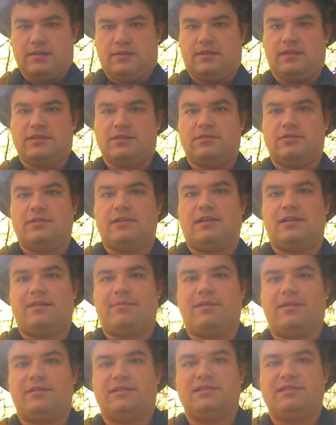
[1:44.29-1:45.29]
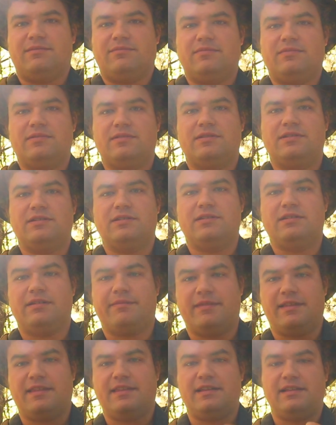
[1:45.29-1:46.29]
let's go talk about some
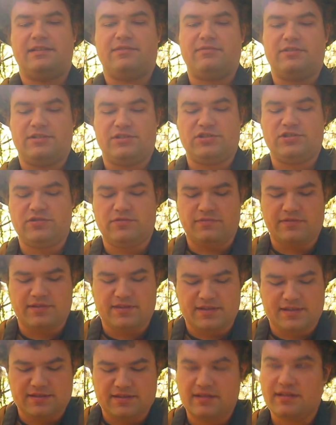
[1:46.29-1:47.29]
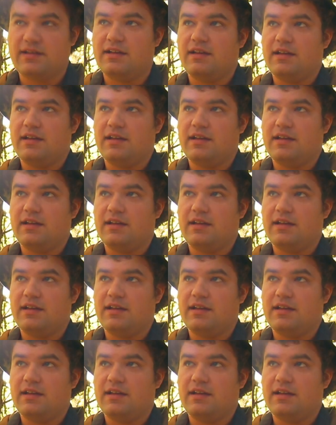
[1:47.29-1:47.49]
of the things we can shoot with this.